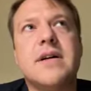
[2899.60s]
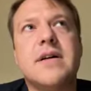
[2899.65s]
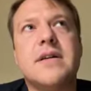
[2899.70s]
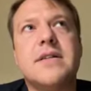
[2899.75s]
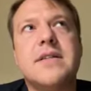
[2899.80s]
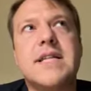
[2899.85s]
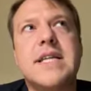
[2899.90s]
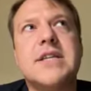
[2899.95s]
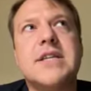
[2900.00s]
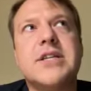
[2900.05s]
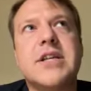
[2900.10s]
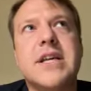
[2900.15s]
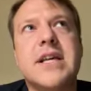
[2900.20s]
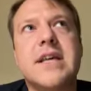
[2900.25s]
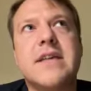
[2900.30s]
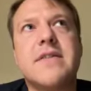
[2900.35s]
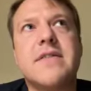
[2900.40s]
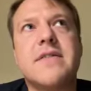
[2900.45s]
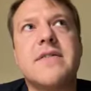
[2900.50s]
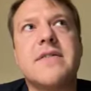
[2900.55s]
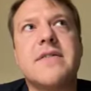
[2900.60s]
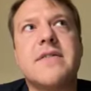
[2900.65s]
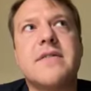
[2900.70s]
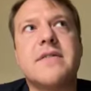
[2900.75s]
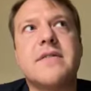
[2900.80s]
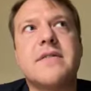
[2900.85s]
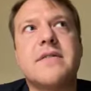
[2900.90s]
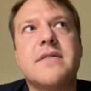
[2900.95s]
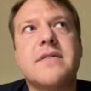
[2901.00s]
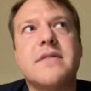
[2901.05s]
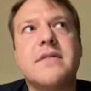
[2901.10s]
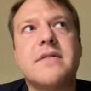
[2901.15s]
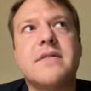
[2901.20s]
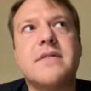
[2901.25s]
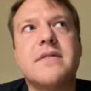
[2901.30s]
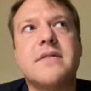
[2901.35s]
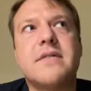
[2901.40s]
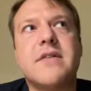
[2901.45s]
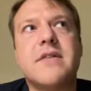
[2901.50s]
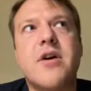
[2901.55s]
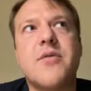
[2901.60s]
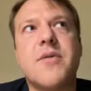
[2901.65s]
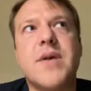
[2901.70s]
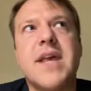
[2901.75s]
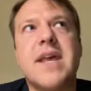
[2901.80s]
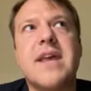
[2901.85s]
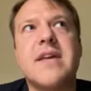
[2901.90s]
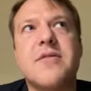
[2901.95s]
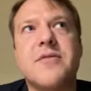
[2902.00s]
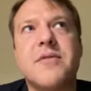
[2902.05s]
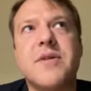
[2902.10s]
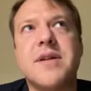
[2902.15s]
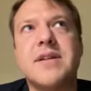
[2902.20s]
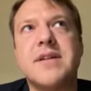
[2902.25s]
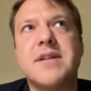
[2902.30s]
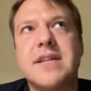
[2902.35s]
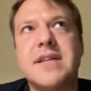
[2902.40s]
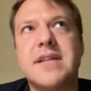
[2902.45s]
teaching is coherent